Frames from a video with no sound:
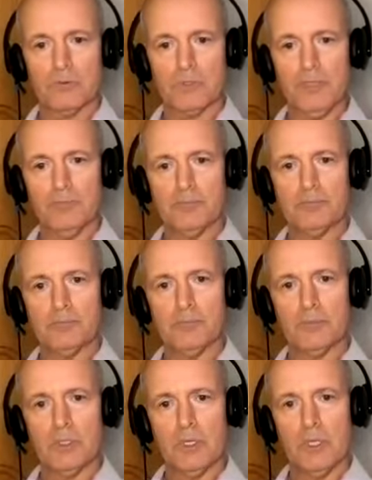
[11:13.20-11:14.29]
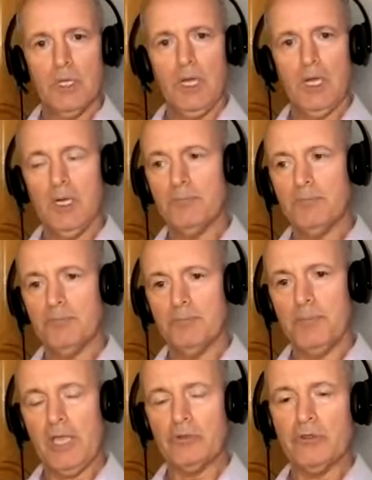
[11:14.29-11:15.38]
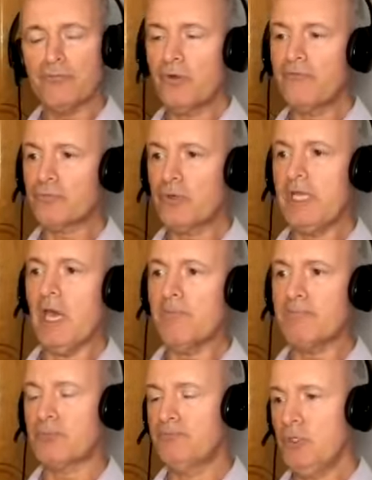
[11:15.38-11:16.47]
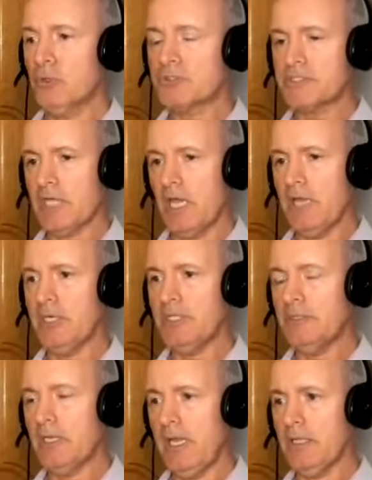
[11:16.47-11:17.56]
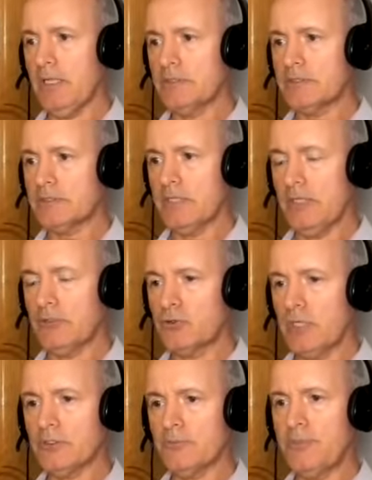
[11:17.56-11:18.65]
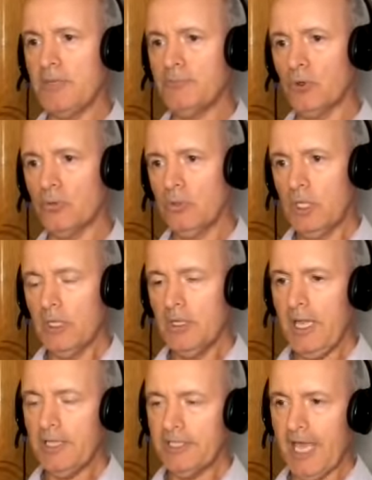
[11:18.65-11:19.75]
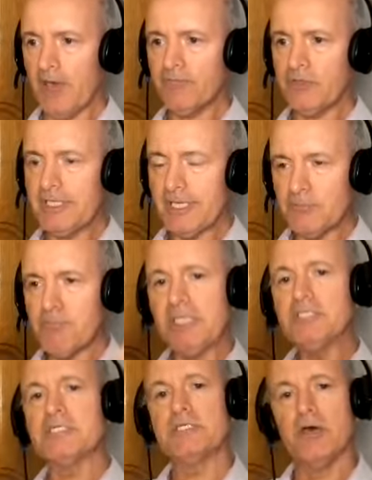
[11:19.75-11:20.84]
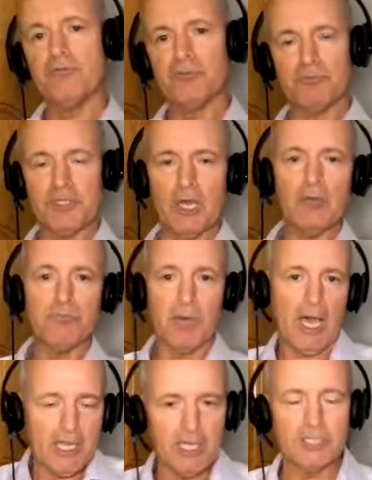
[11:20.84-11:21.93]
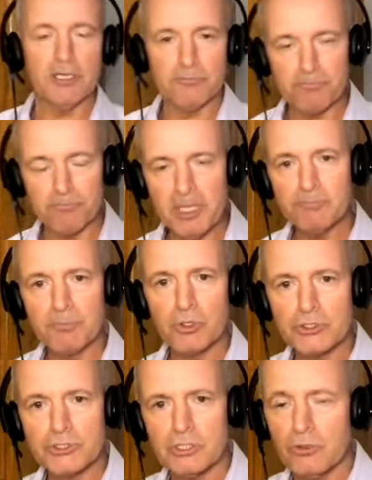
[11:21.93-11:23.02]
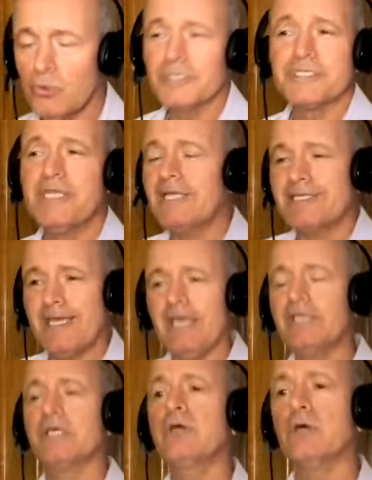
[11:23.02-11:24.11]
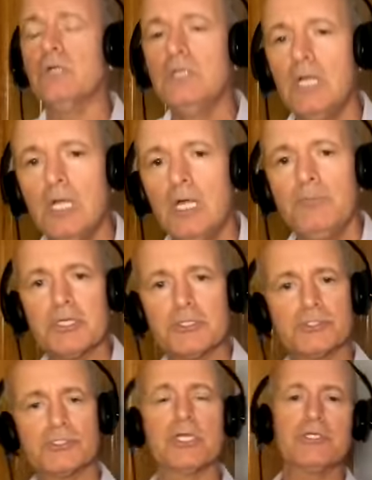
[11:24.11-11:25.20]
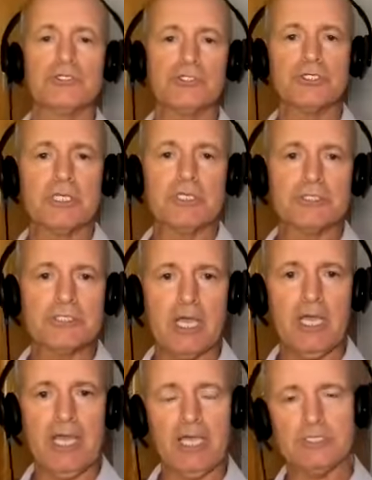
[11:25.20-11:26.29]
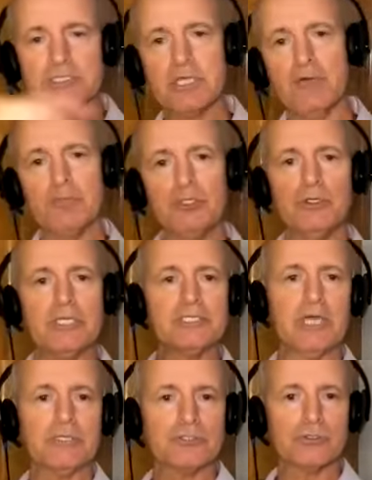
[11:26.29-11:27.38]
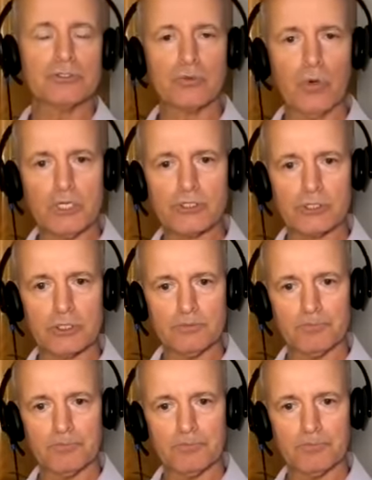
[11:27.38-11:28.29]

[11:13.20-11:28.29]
Right. Mm-hmm. Um, and if we free up, you know, Simon and and the other people and having the admin stuff done by an admin person who is not technical, because she she's going to say, "Hey, Simon, you need to answer this question."